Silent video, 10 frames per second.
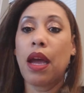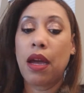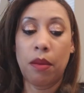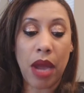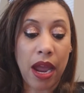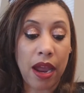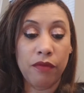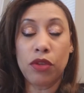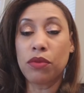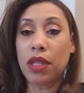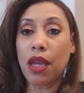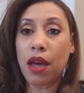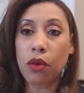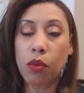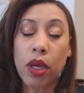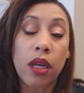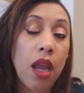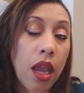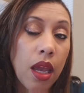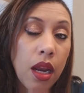I have used the other one
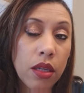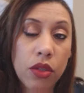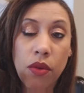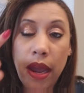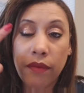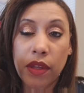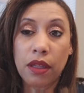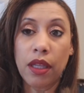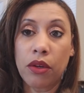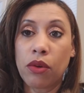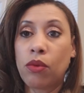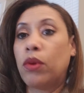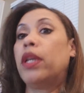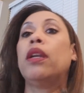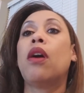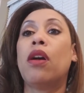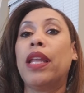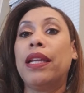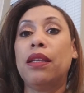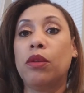and I do have the glitter on, and all
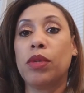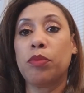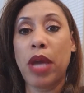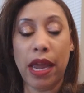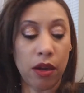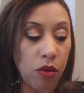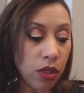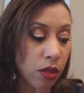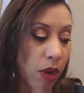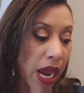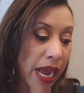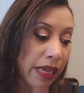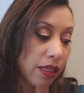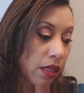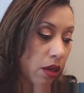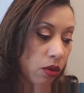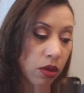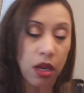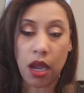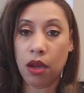I did was pat it onto my eyes. So
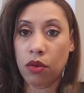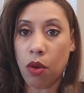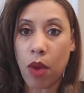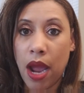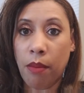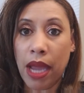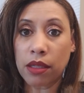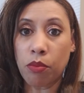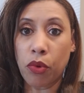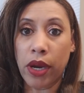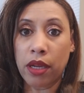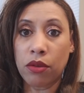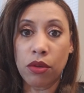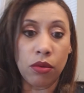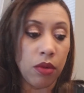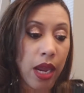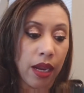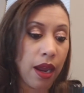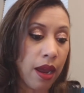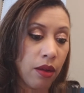I don't know why I'm acting brand new,
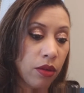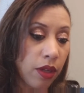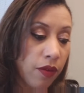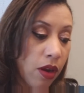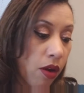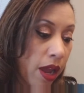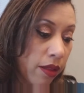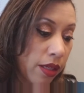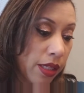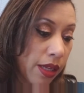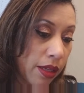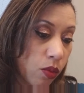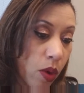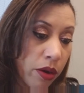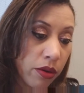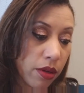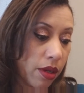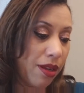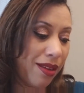like I don't even know how these things work.